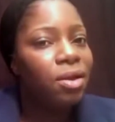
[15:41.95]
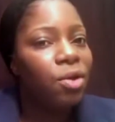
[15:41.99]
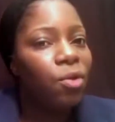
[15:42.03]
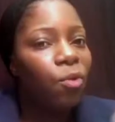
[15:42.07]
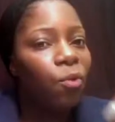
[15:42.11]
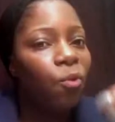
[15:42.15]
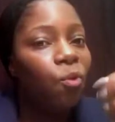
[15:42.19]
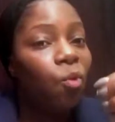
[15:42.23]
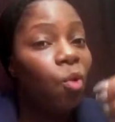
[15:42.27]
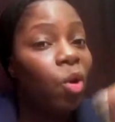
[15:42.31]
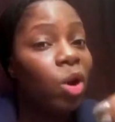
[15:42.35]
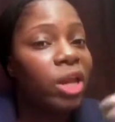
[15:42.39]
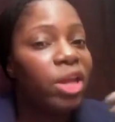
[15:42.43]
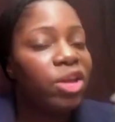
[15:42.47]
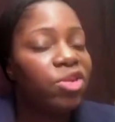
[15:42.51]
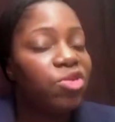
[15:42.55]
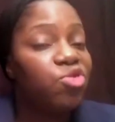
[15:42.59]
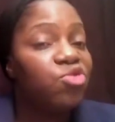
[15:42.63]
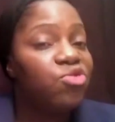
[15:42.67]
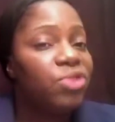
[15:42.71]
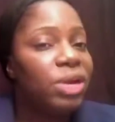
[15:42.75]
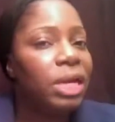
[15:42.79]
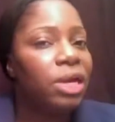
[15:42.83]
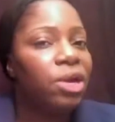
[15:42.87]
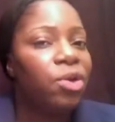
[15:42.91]
what is
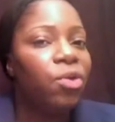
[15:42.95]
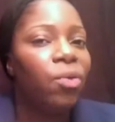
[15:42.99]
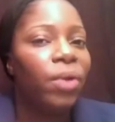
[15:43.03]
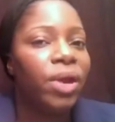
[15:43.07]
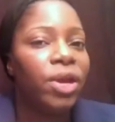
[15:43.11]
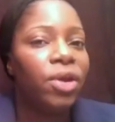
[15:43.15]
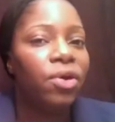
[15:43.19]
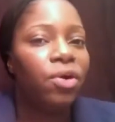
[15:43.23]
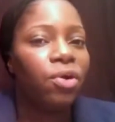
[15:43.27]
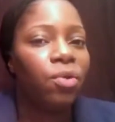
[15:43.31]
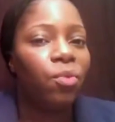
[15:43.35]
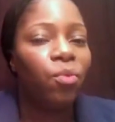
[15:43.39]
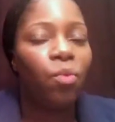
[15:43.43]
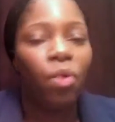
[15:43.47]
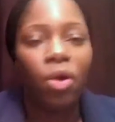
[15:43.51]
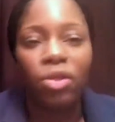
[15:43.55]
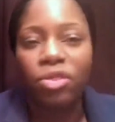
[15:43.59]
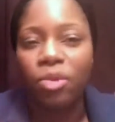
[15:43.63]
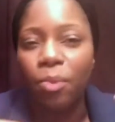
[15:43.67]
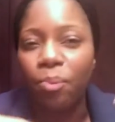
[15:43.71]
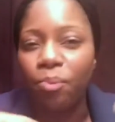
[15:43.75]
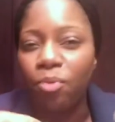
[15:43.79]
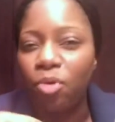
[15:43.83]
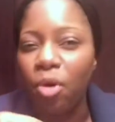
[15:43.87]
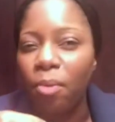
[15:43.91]
really going on, what
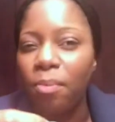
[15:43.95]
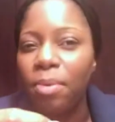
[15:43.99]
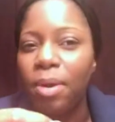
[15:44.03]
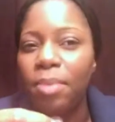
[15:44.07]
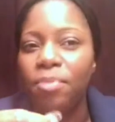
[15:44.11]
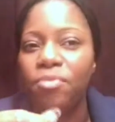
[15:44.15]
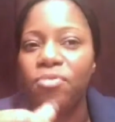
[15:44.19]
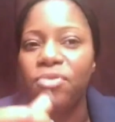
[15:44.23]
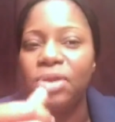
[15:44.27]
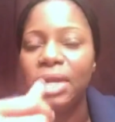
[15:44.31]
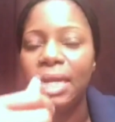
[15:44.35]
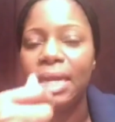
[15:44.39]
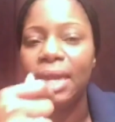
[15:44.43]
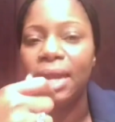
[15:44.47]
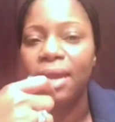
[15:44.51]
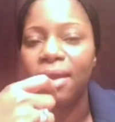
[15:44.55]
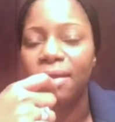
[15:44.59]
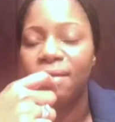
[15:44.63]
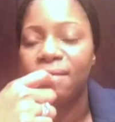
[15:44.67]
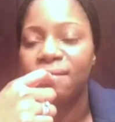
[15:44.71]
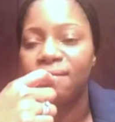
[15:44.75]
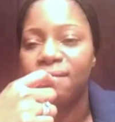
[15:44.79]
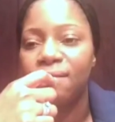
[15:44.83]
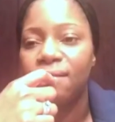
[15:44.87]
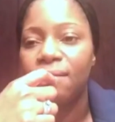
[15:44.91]
the problem really
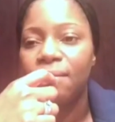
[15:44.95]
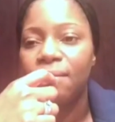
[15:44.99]
is.